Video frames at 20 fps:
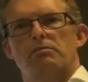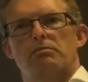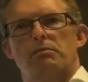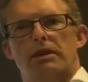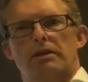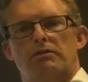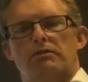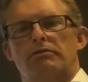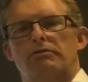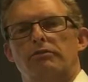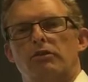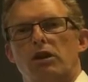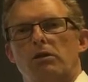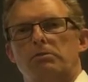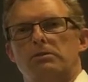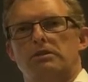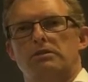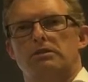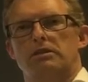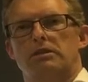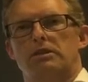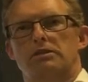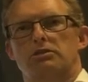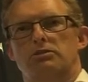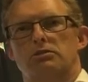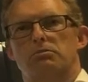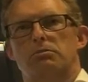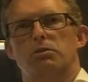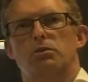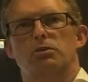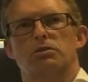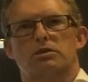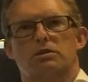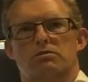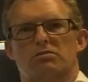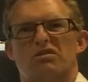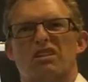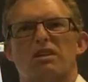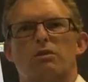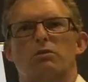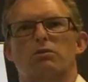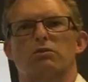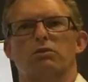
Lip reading: make refinements to these reports, that will